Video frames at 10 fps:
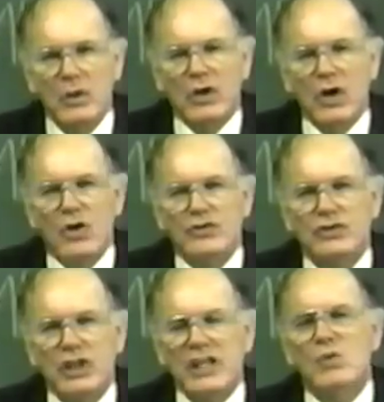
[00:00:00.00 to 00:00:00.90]

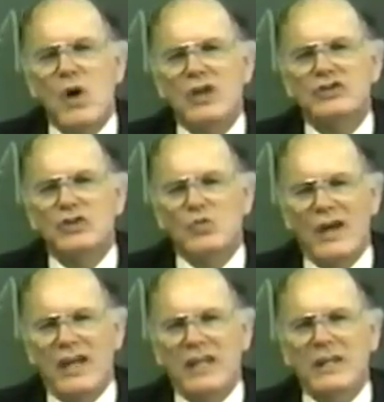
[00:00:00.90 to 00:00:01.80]
because he wants to
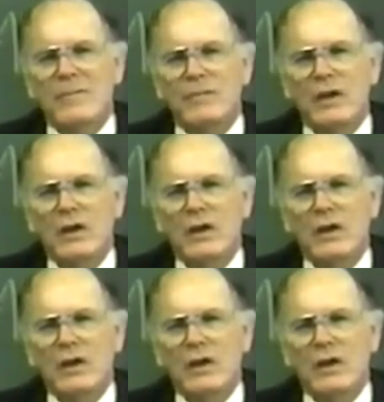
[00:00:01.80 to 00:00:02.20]
reign